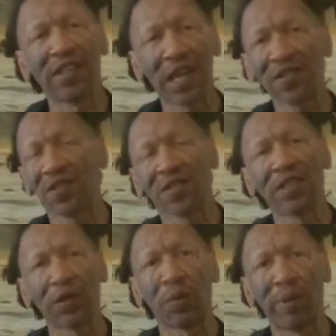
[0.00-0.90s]
It nestles
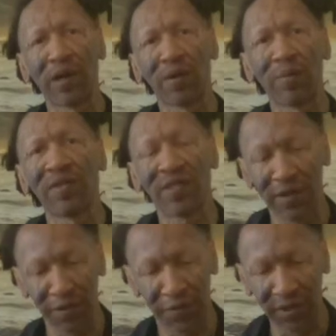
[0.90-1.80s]
a little better, but it
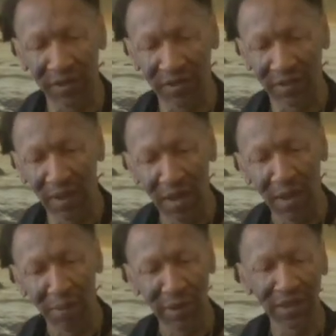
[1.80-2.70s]
still fits.
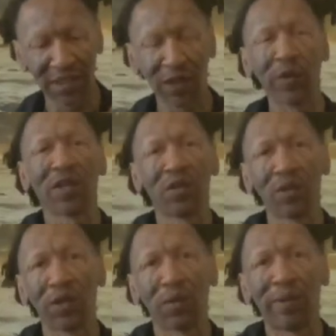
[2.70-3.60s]
But I think we can
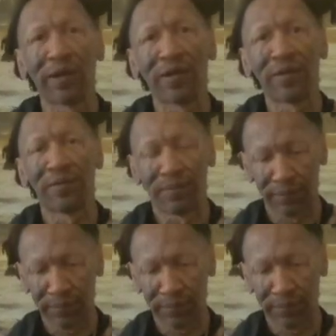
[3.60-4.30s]
do a little better.